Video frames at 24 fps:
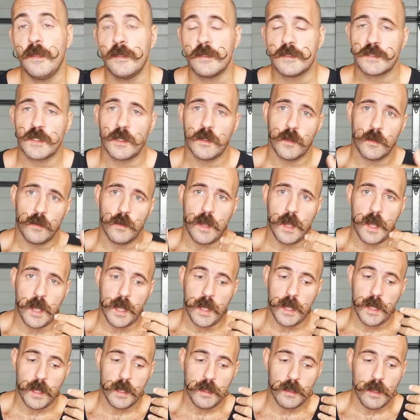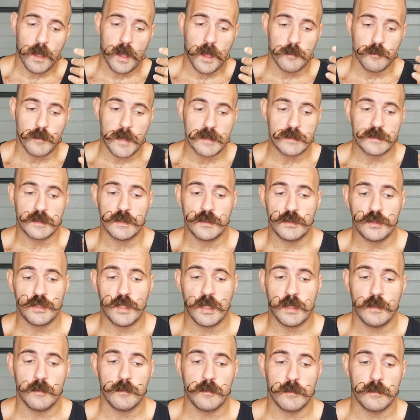So I messaged
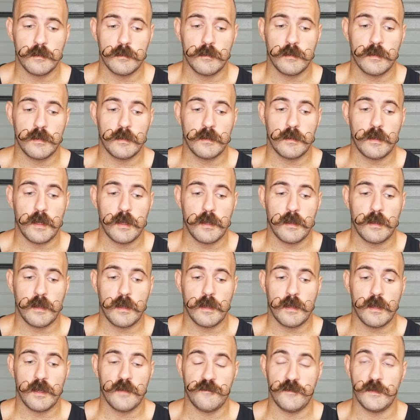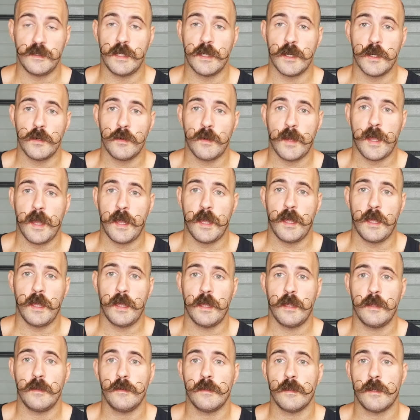him a video,
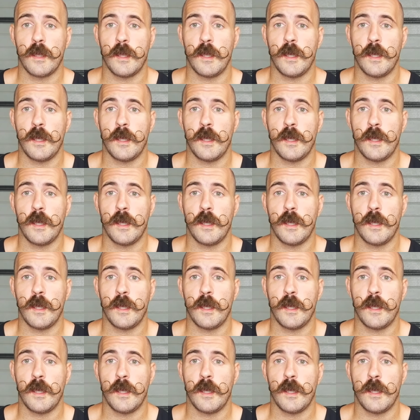and